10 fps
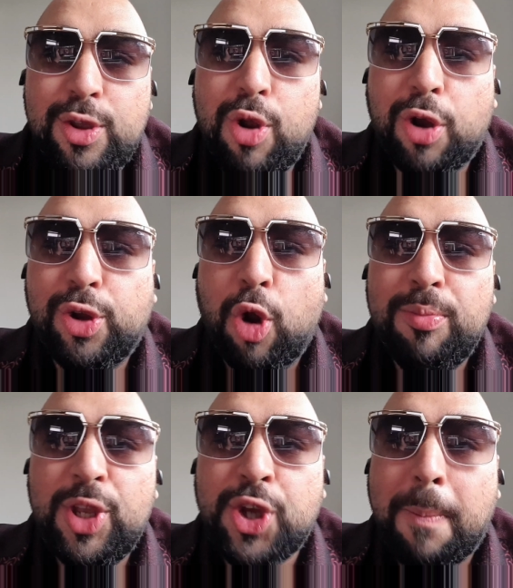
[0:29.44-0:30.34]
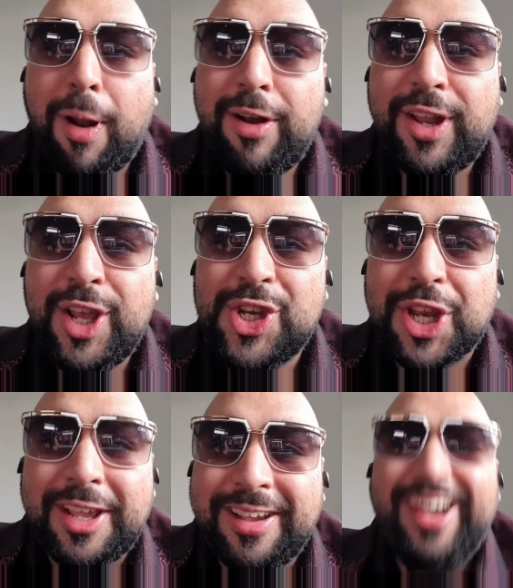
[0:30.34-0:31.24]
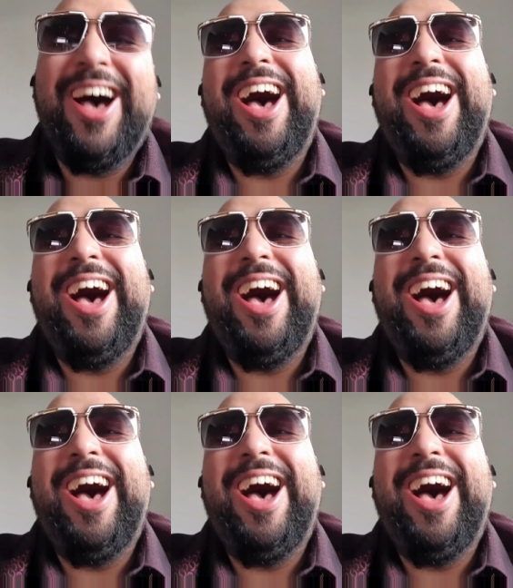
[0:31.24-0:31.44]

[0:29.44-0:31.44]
you lot can call me Chabaldi G.